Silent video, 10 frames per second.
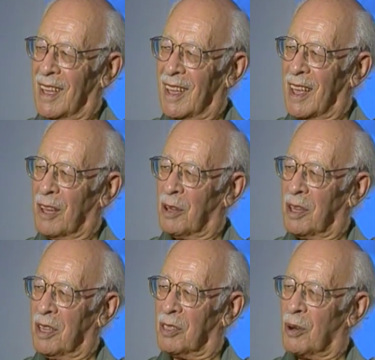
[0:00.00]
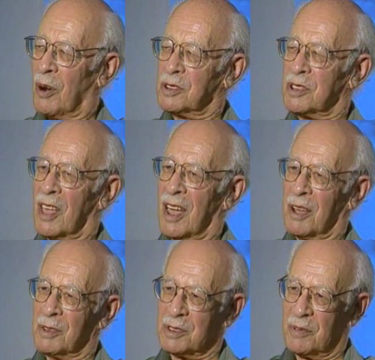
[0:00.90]
And I, in the course of that,
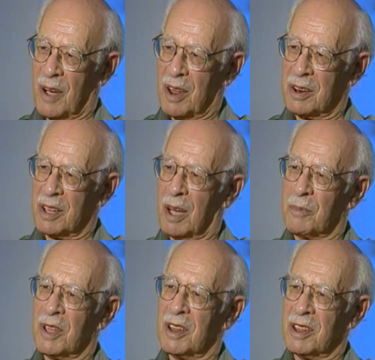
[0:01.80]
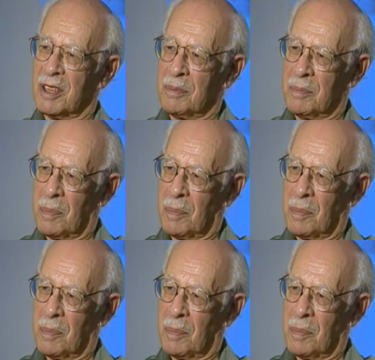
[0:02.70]
I was invited to come to India.